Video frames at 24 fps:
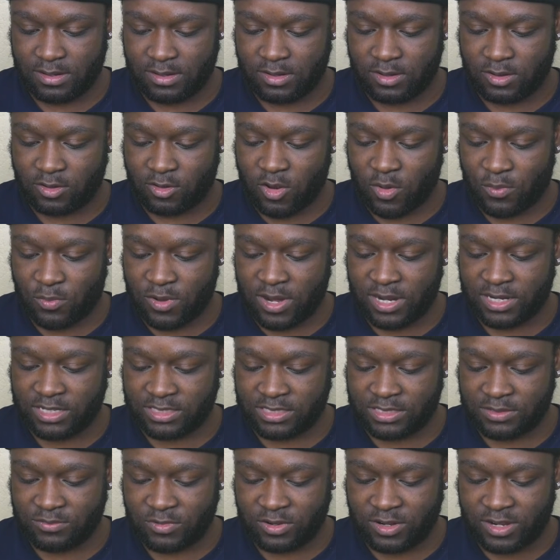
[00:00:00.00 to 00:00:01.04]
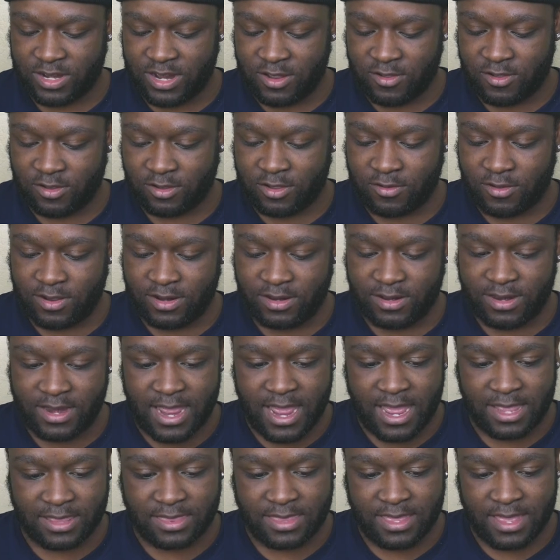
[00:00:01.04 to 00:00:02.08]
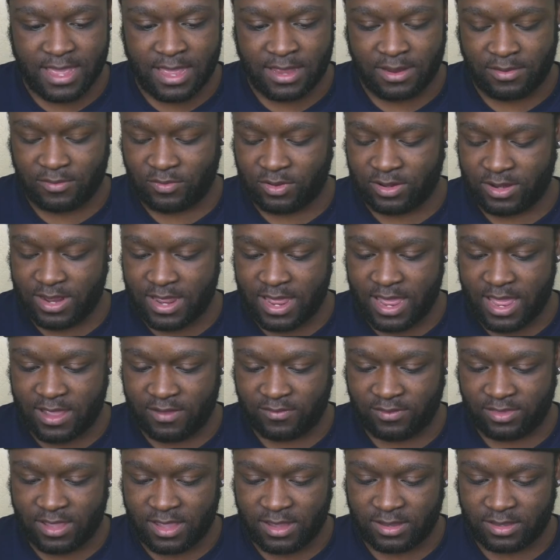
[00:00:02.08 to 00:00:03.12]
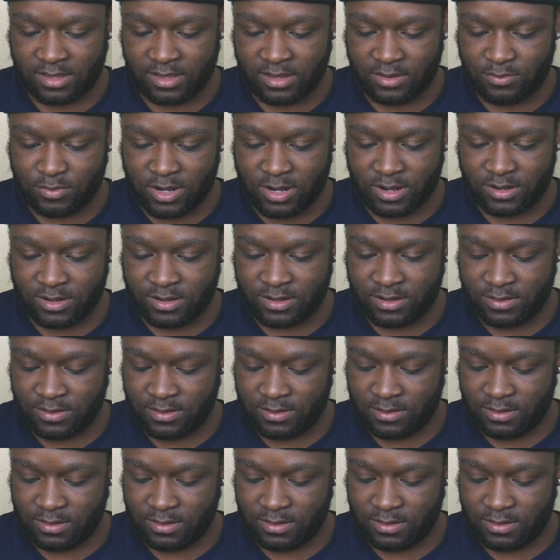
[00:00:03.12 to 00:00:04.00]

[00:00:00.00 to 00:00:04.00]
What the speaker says: Corporation, we're gonna go ahead and add that. We're gonna have Lockheed Martin,